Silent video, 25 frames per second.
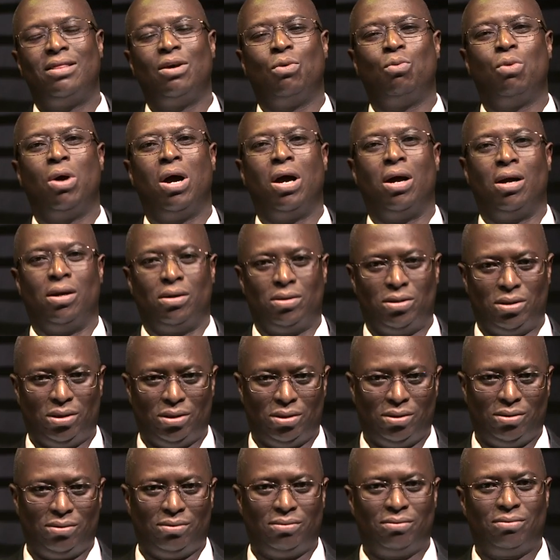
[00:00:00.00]
The Word.
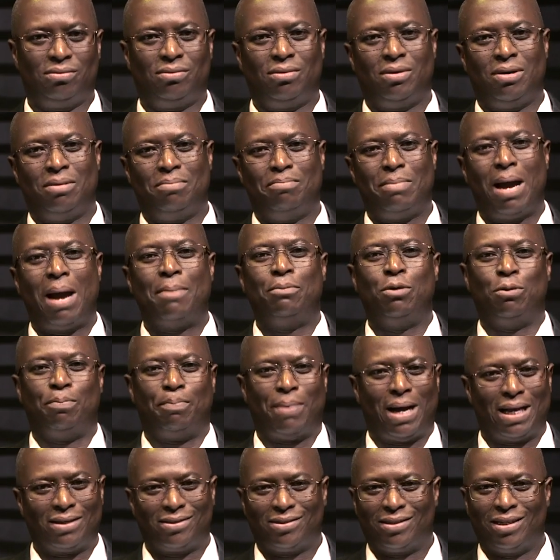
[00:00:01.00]
Bible
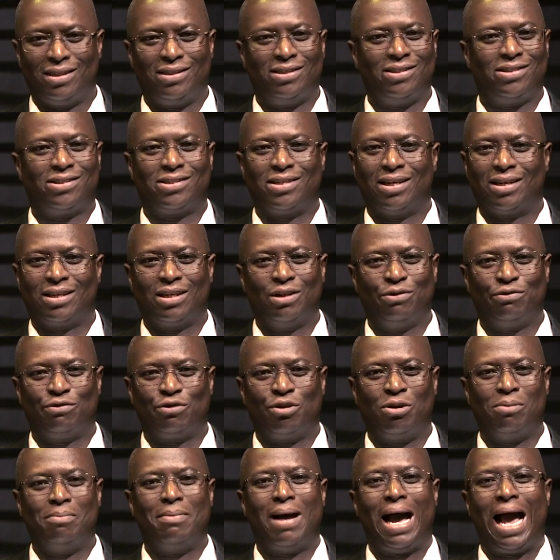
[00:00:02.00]
passage is taken
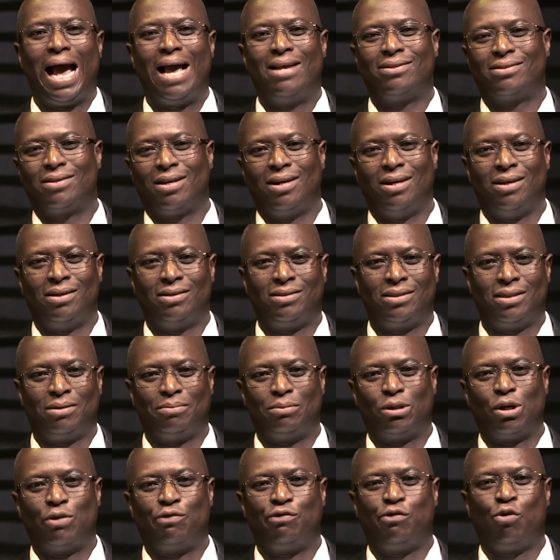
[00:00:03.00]
from Isaiah
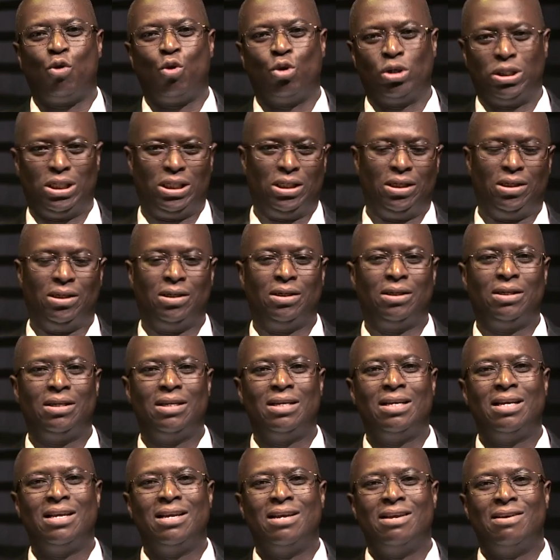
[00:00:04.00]
chapter 40,
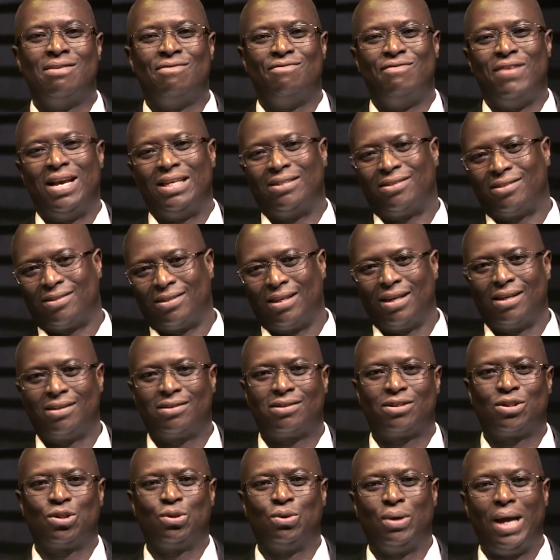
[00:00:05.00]
verse
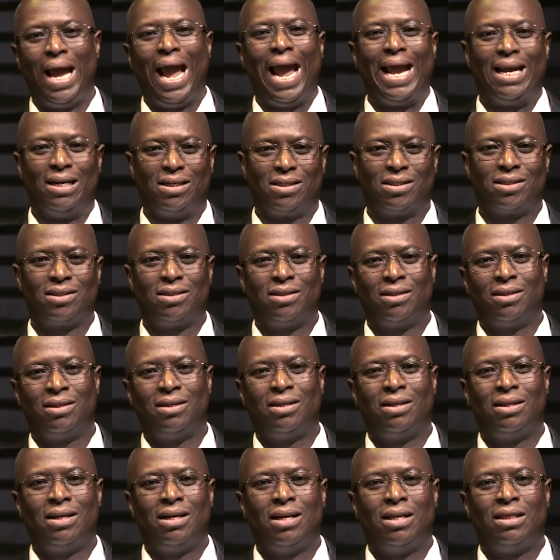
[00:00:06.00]
6 to 8.
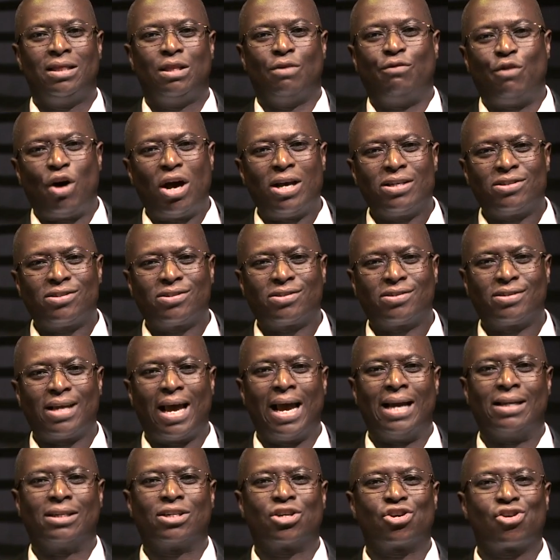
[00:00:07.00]
The voice
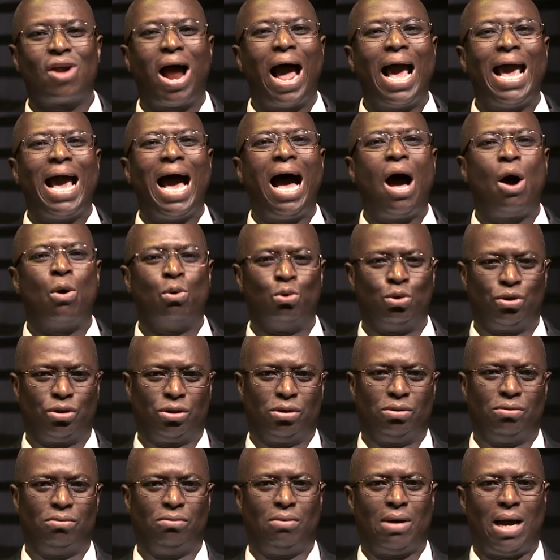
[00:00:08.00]
said, "Cry
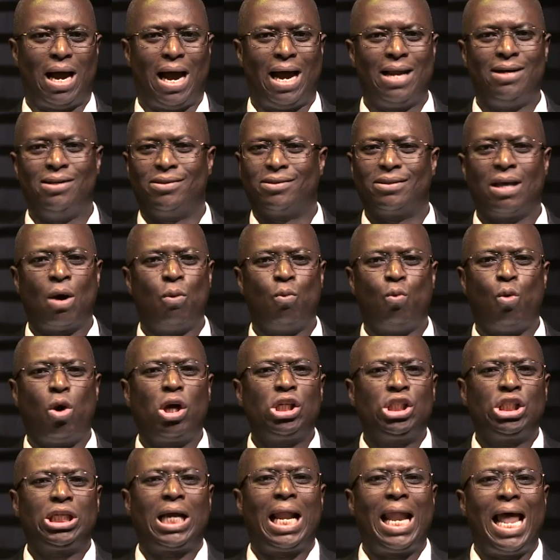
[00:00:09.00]
out!" And he said,
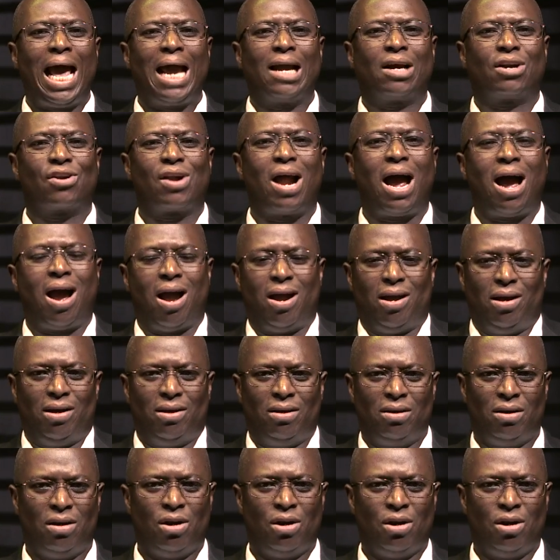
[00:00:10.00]
"What shall I cry?